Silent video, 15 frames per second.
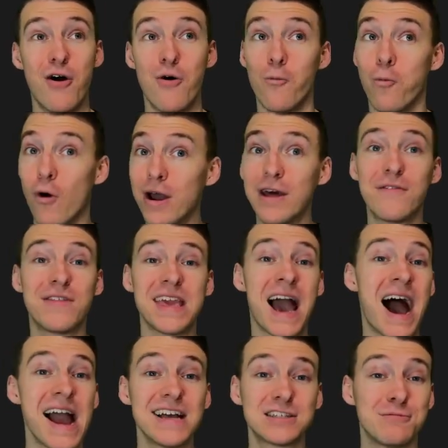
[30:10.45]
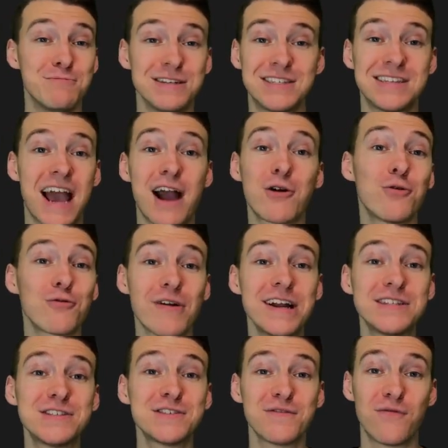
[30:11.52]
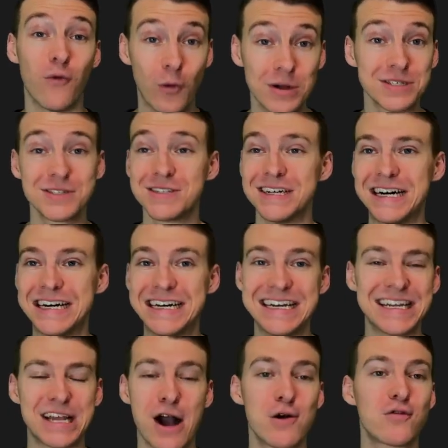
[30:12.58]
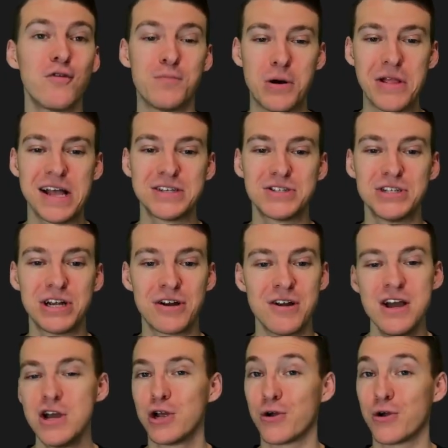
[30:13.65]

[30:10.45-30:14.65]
one of the highest missed tackle rates forced in college football last year.